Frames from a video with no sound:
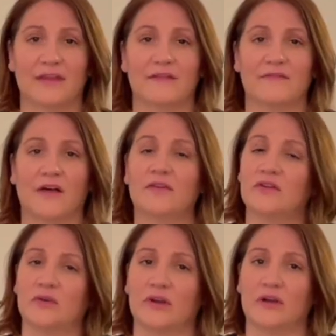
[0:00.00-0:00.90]
involved in
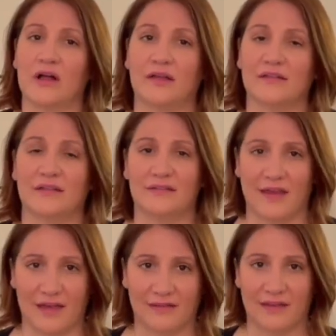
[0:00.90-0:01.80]
torticollis is the
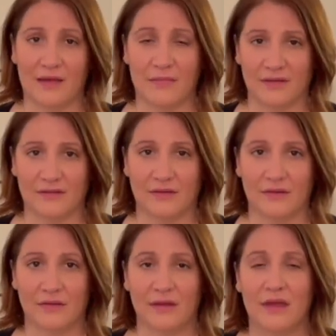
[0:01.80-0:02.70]
SCM
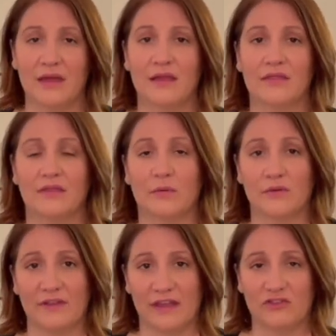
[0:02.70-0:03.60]
muscle, the
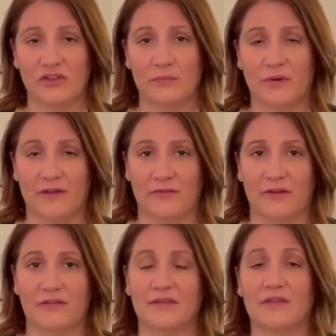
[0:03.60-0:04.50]
rotation
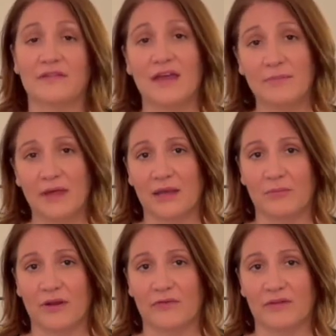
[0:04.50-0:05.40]
preference and the side bending
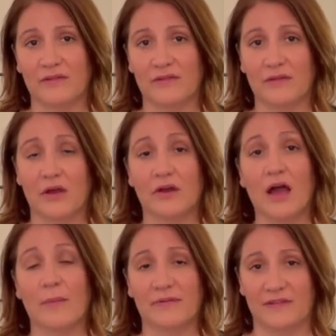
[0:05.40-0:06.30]
preference are
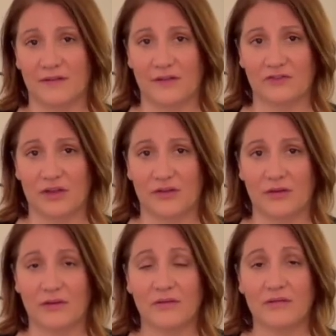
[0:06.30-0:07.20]
opposite of each
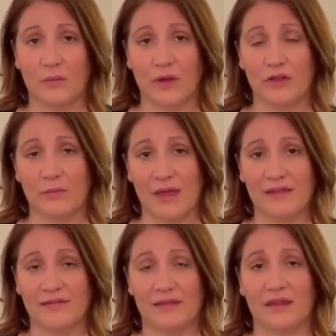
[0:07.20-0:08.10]
other. So what you may
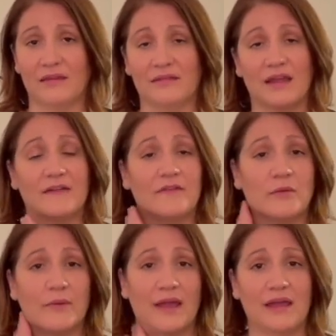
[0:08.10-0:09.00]
see is that if your
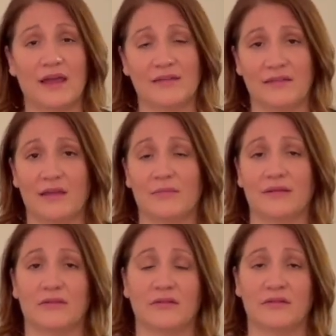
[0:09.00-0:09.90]
right SCM muscle is